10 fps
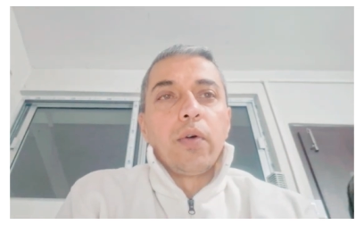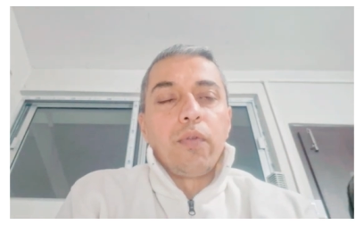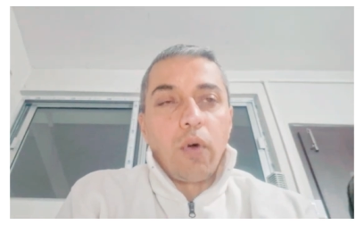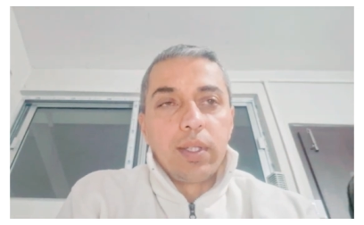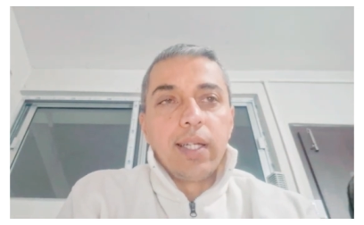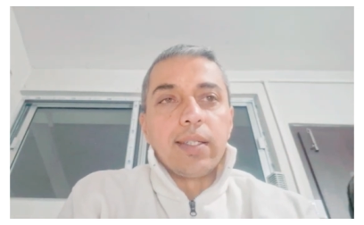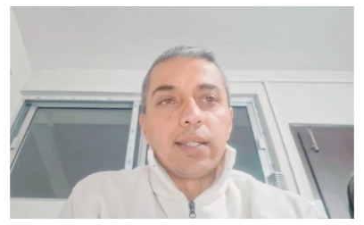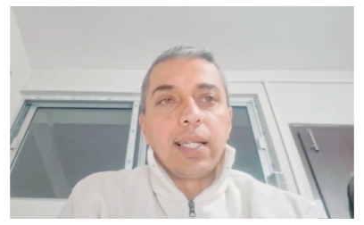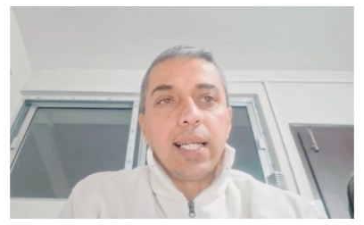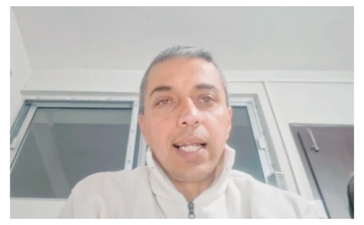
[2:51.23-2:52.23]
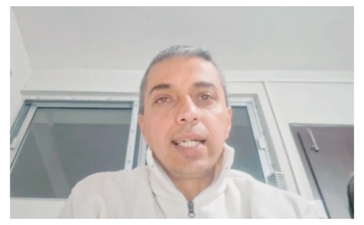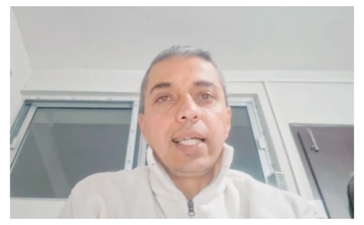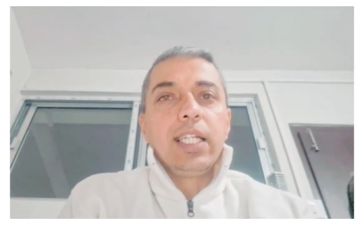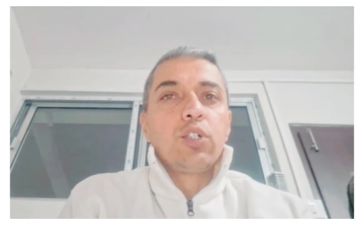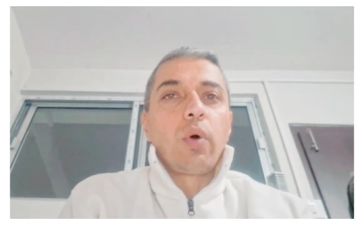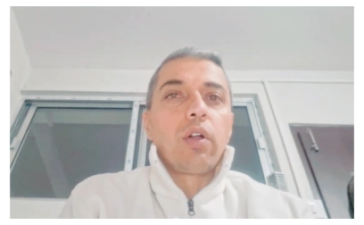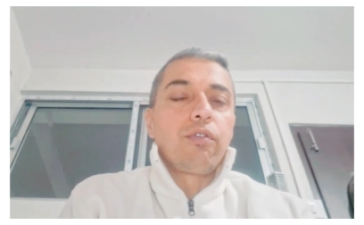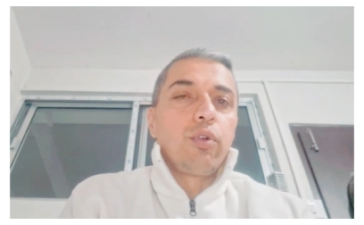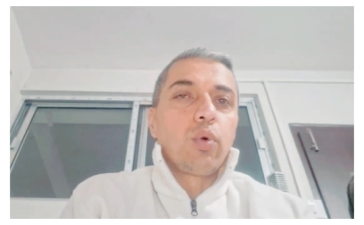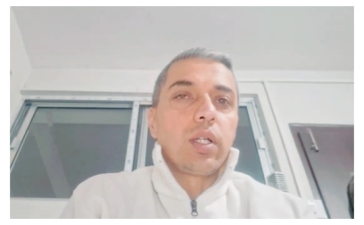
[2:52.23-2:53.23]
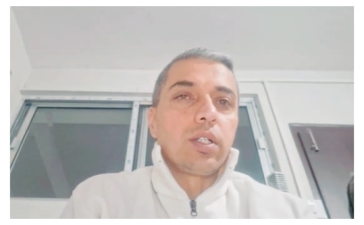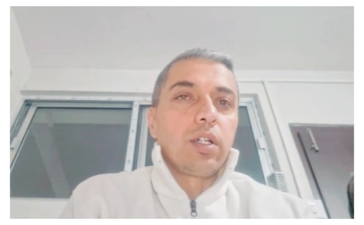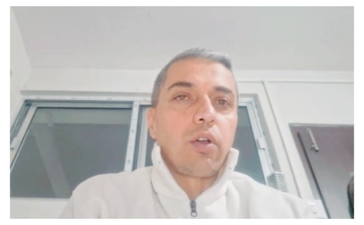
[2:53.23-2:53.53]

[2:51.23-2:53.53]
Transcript: for this, let each one of you consider